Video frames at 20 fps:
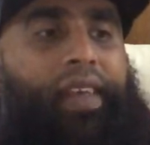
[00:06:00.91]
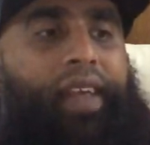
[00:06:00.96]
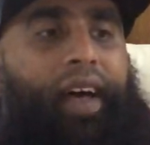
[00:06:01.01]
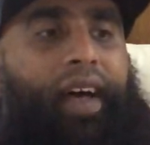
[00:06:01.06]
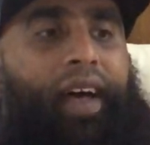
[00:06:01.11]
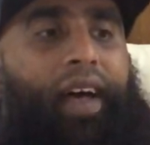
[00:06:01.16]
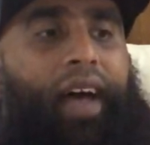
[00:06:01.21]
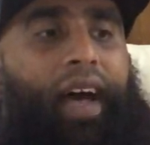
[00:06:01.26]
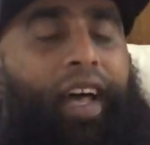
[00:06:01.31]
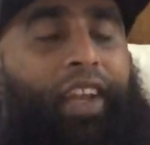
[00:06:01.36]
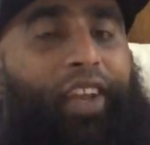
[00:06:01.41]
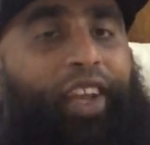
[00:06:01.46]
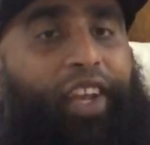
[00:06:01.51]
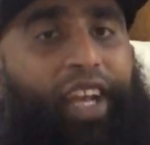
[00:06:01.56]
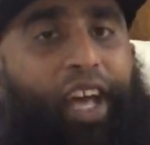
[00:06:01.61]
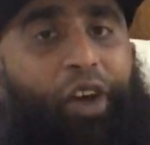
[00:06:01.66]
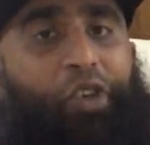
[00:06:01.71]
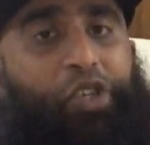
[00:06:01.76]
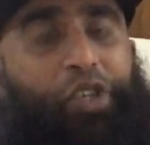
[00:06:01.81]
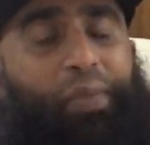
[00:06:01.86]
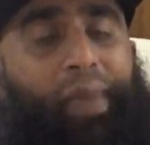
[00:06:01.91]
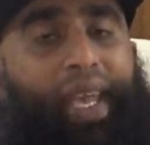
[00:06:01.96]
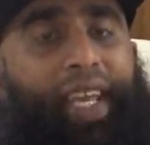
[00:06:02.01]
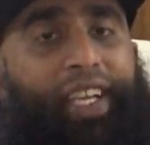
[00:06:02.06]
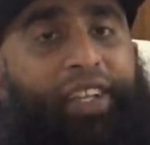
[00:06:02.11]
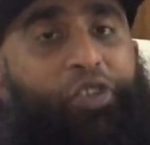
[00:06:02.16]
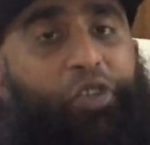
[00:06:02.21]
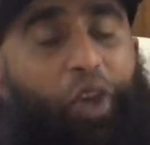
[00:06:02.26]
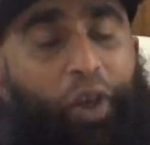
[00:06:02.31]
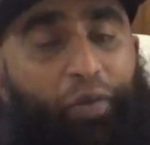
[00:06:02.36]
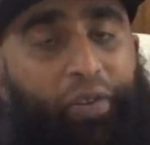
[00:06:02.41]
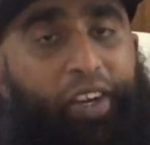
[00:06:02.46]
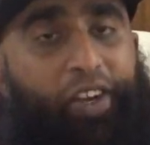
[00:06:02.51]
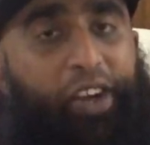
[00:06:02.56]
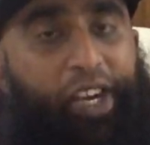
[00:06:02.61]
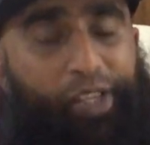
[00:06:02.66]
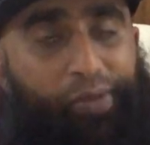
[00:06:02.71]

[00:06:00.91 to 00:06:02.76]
I learned how to make toffee crisp